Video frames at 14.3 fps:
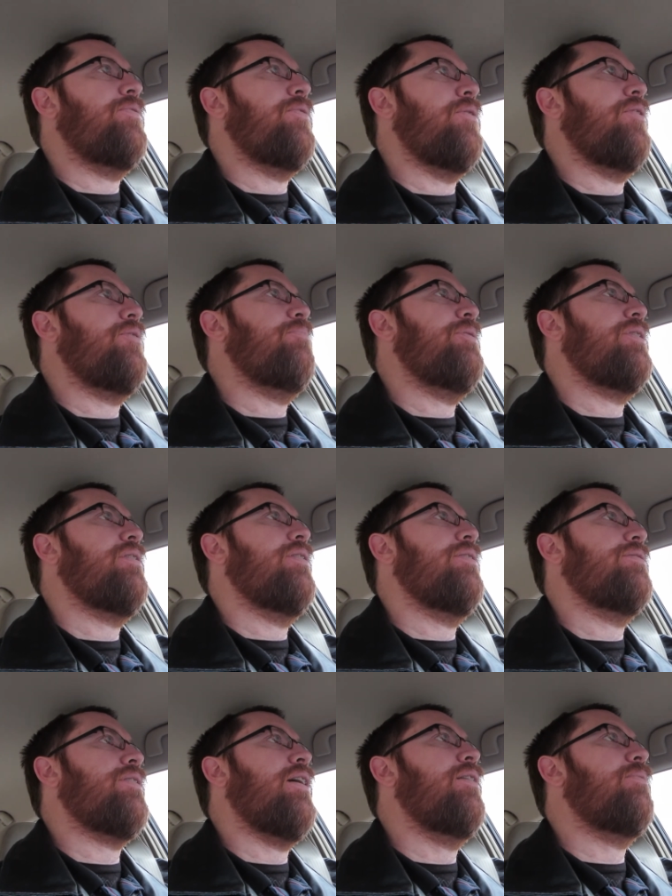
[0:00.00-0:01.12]
fourth
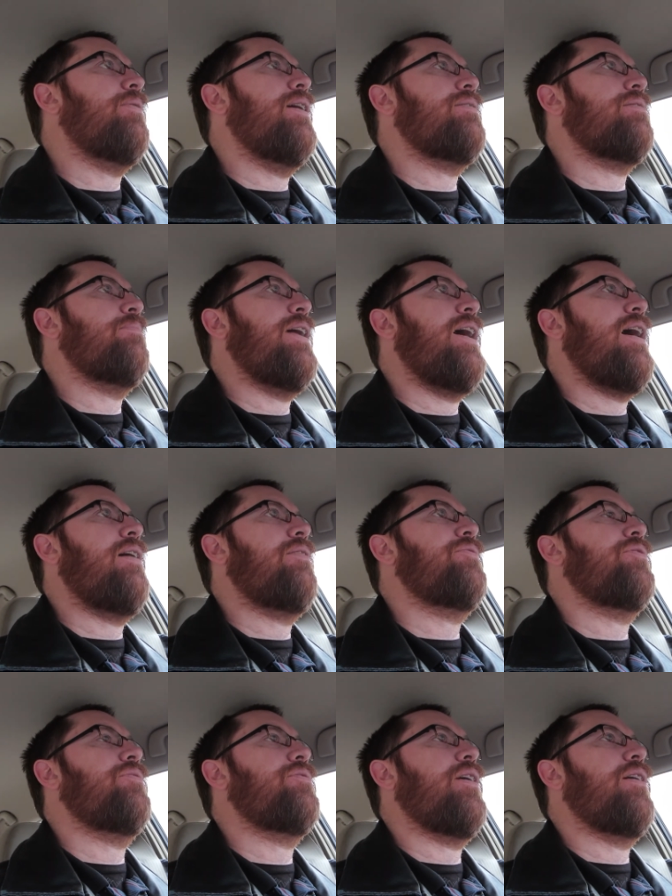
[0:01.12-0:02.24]
because otherwise I'm going to have
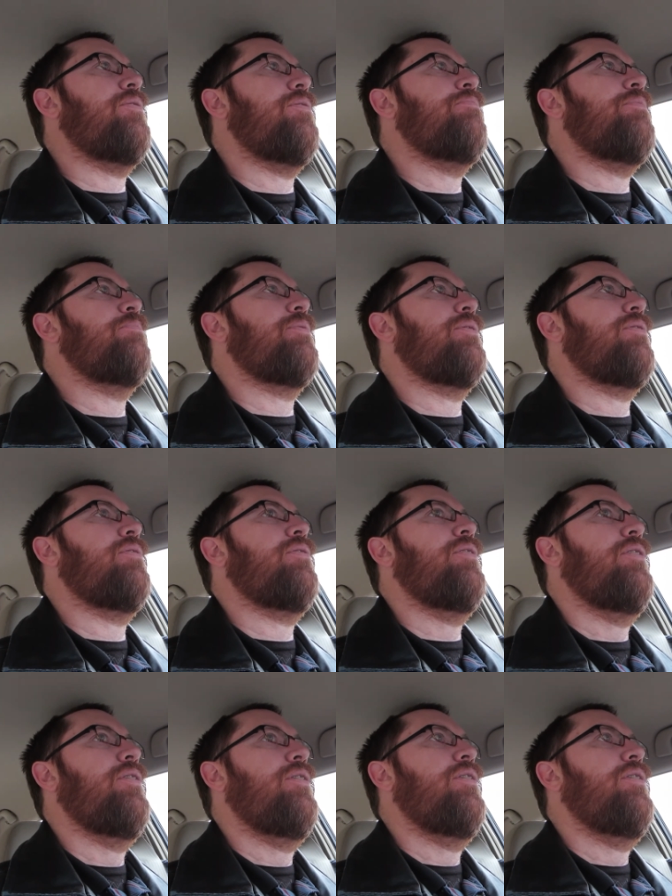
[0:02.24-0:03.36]
to try to remember,
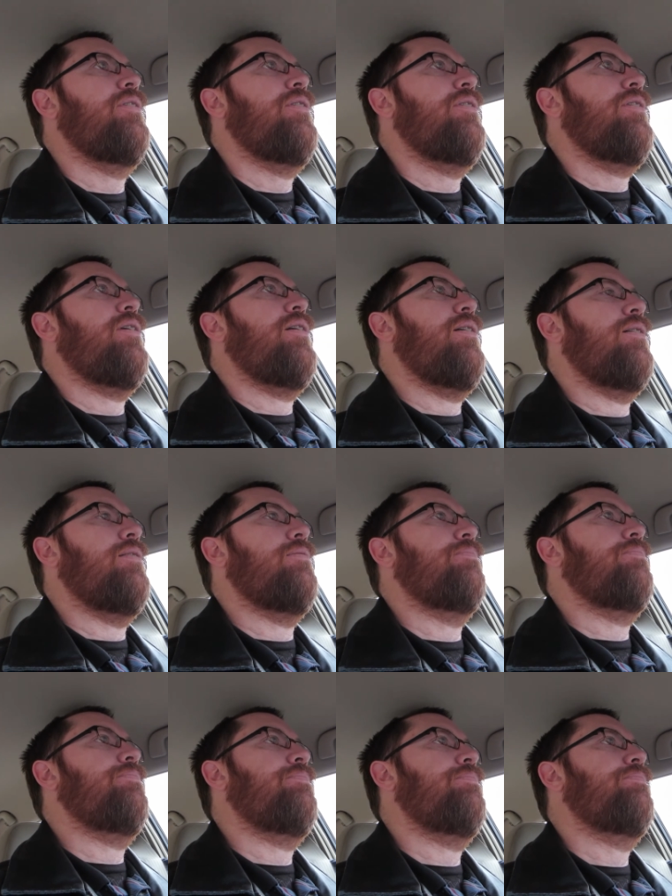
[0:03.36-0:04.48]

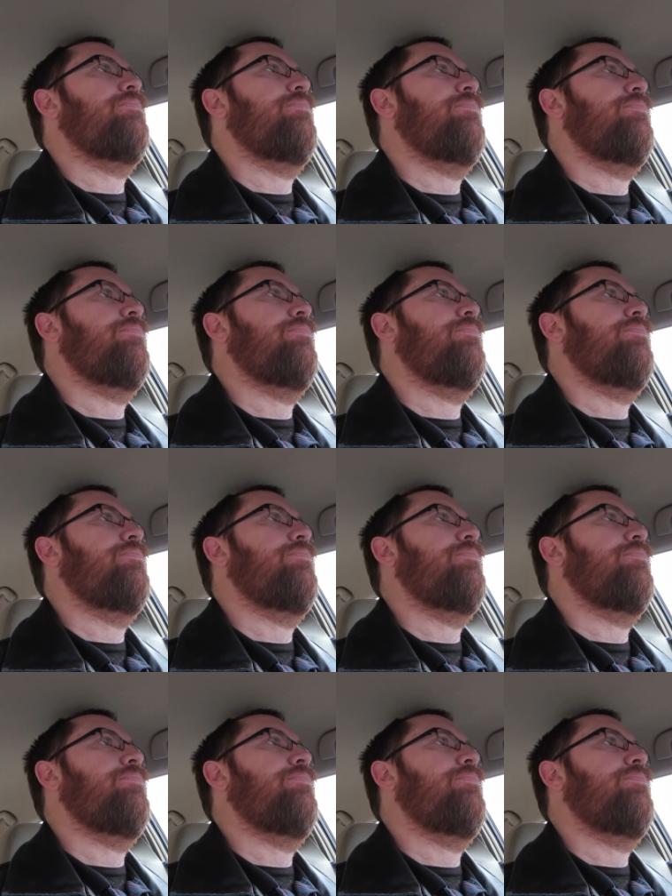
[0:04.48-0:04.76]
um,